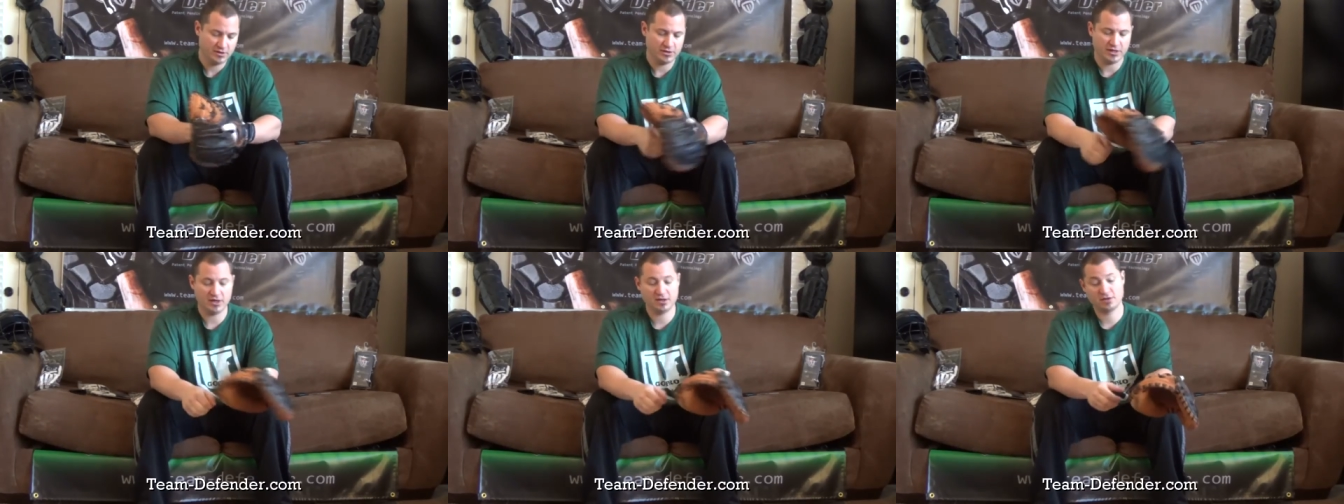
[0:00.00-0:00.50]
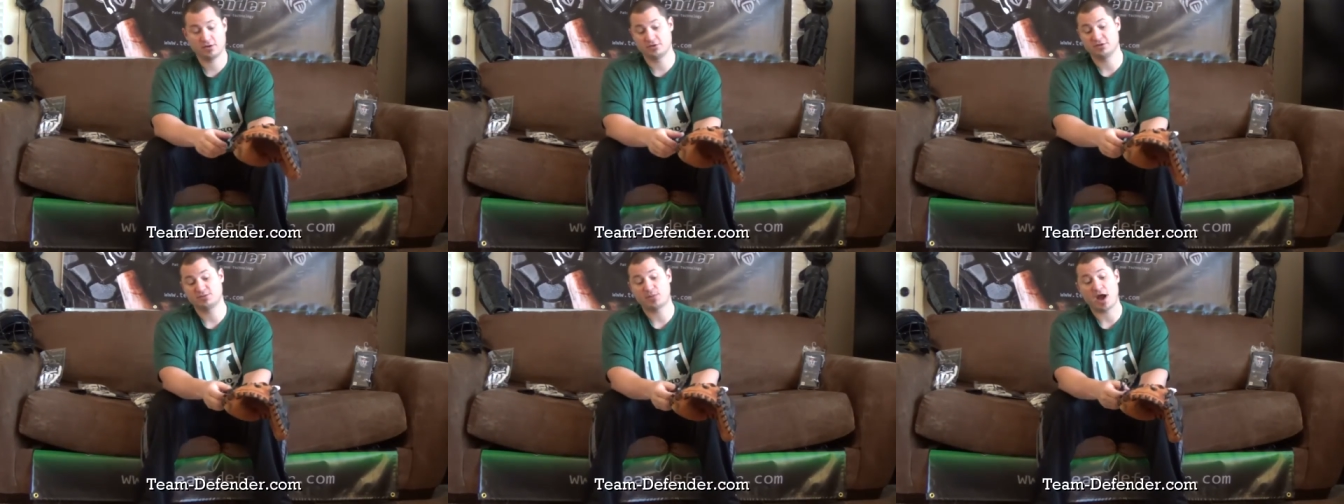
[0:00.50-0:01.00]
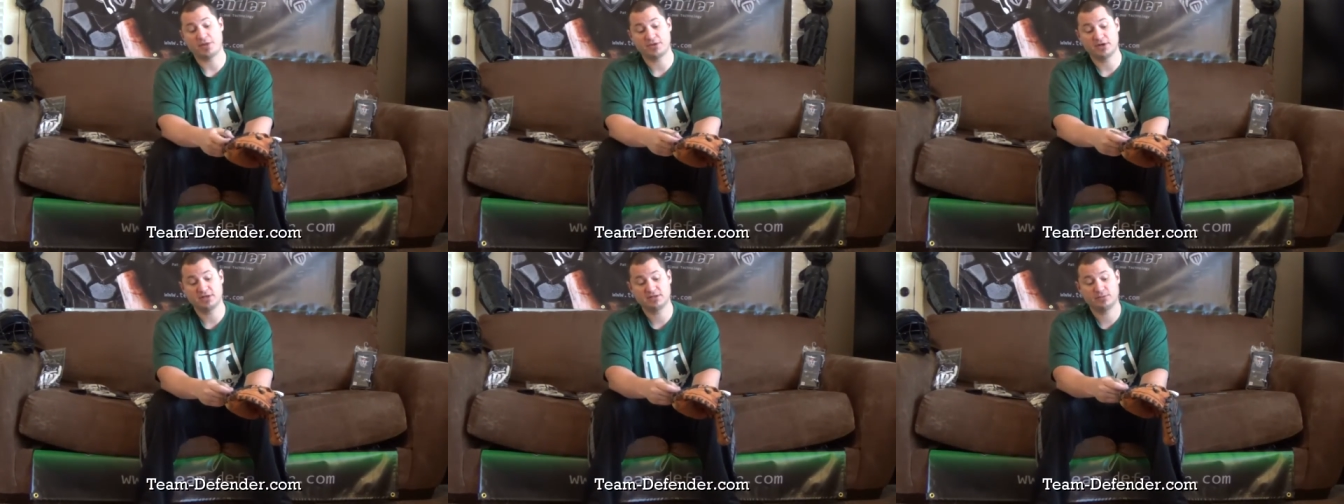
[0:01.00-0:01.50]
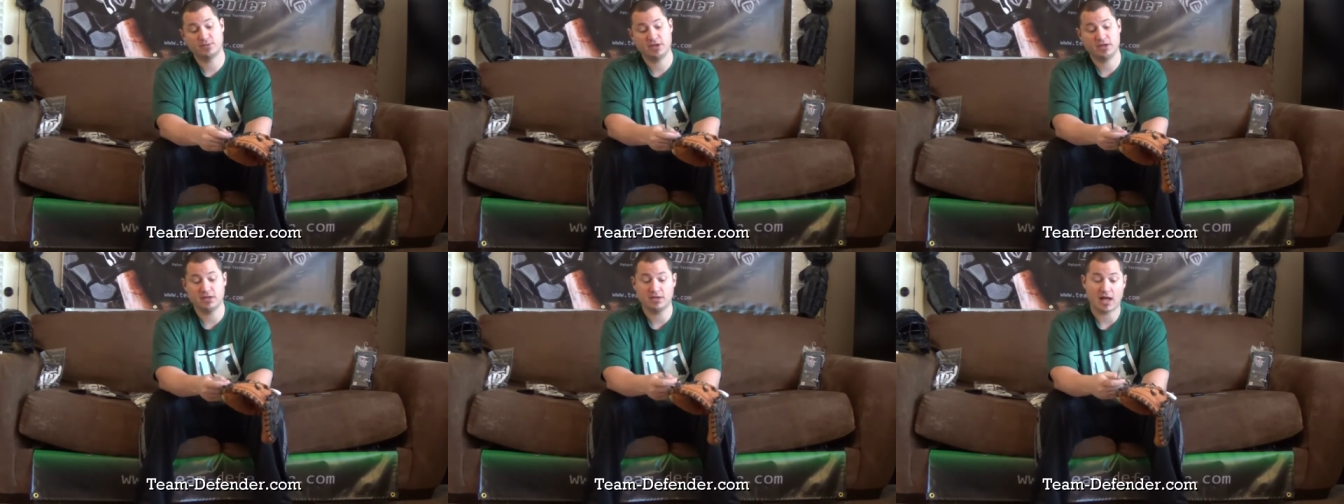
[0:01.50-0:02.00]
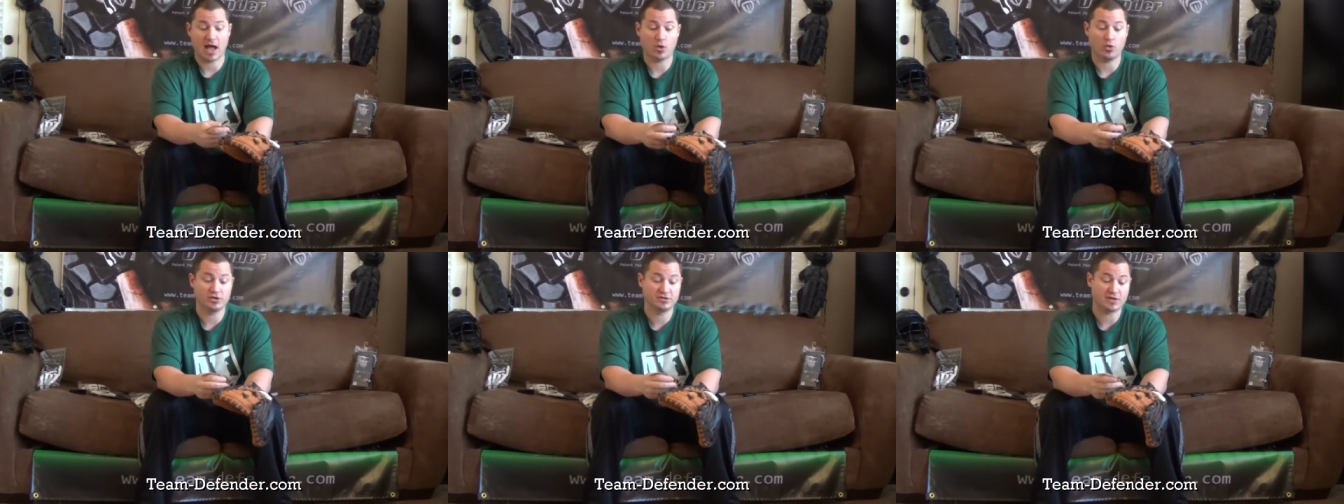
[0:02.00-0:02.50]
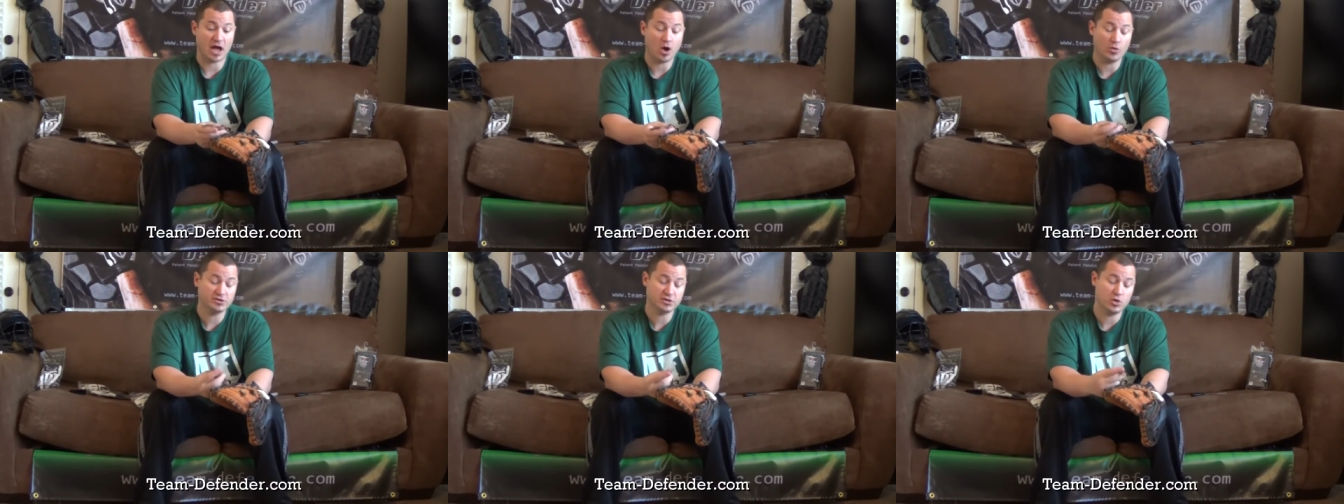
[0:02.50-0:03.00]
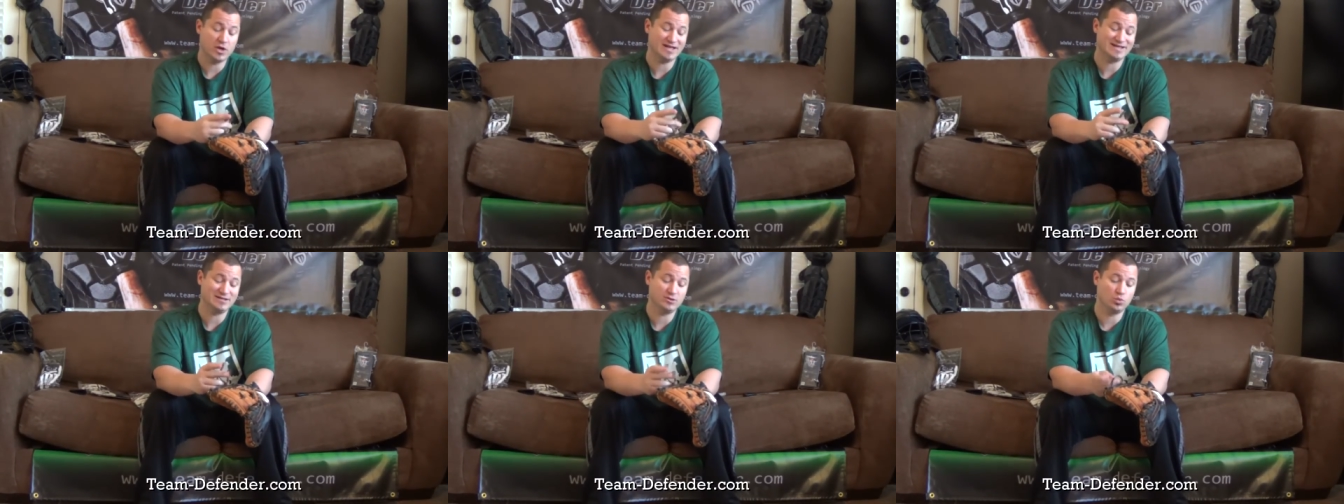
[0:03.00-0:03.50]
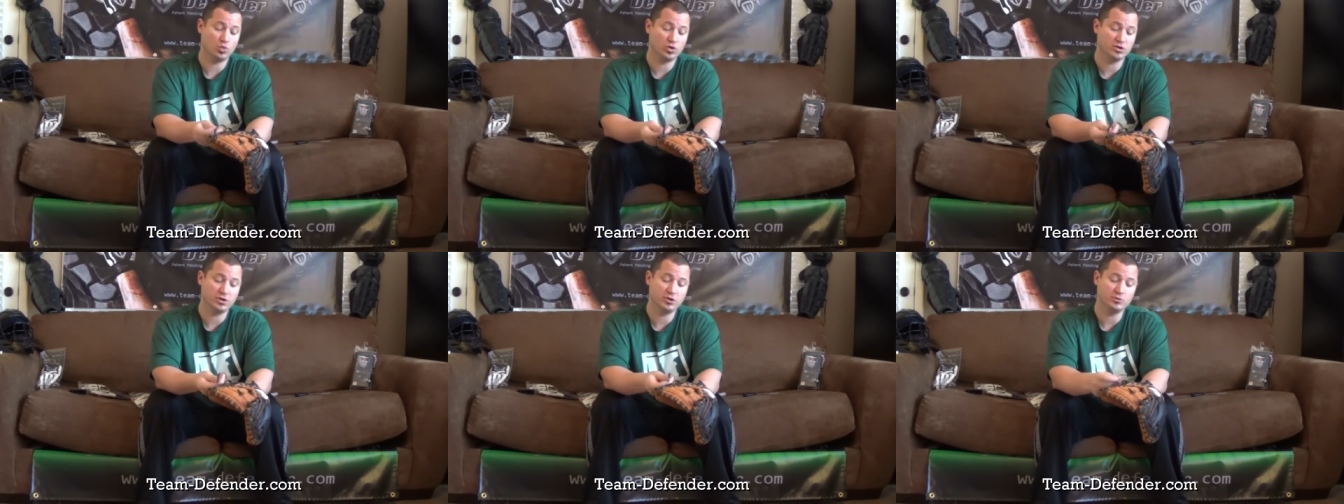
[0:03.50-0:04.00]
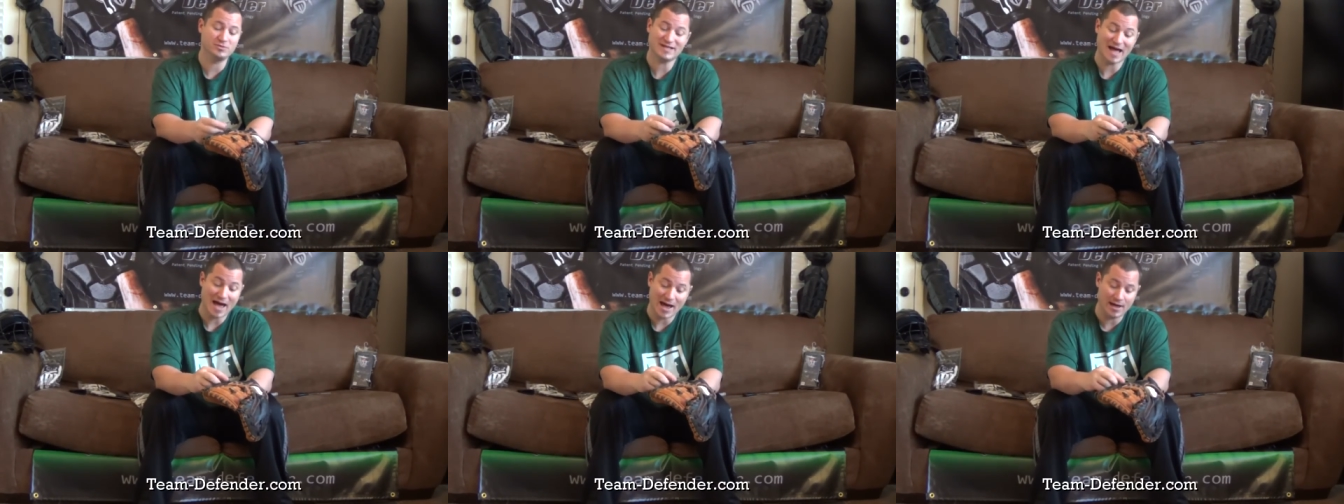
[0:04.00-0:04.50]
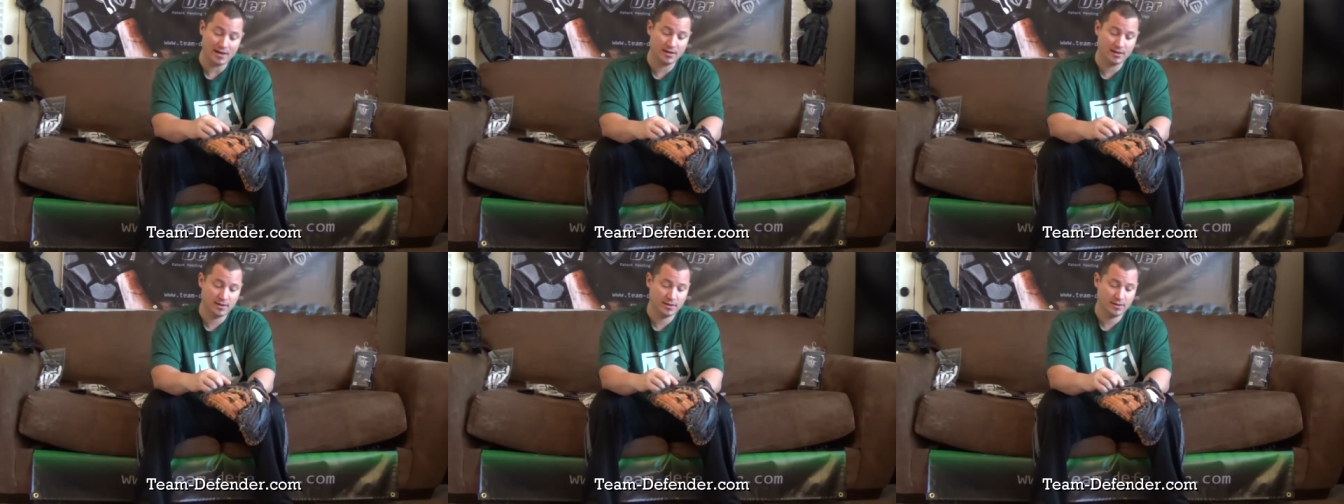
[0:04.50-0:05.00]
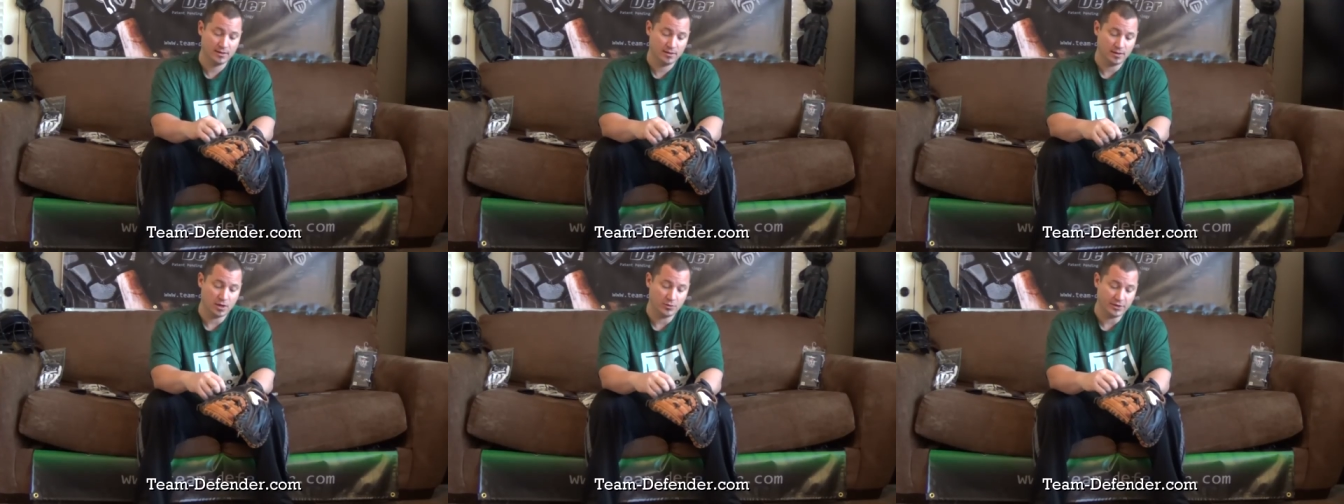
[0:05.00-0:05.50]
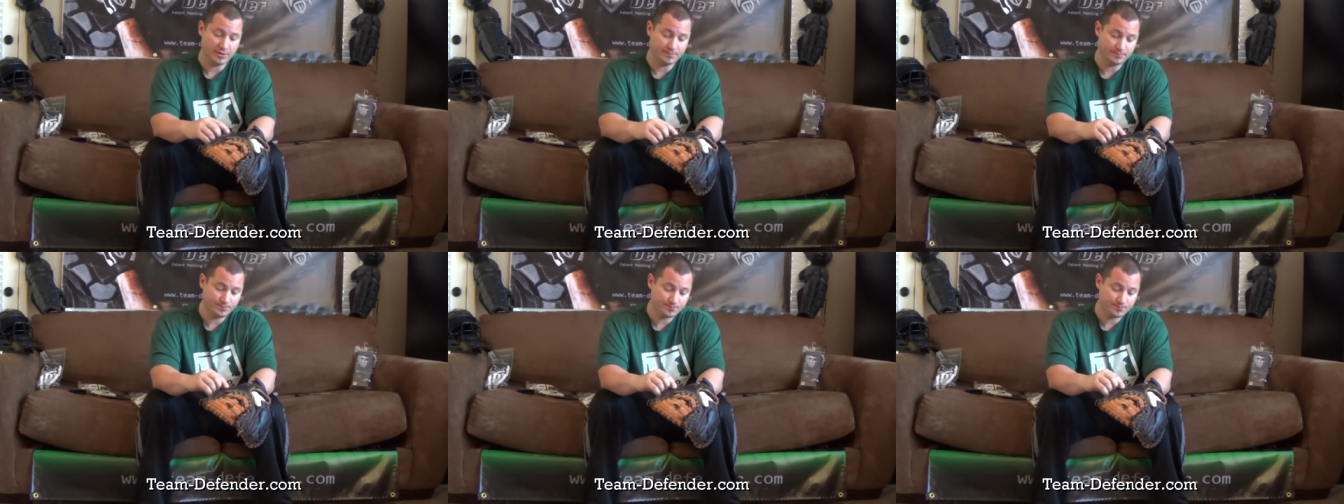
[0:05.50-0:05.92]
You get it in there in the spot that needs to be in. I always go ahead and do one loop tie on it,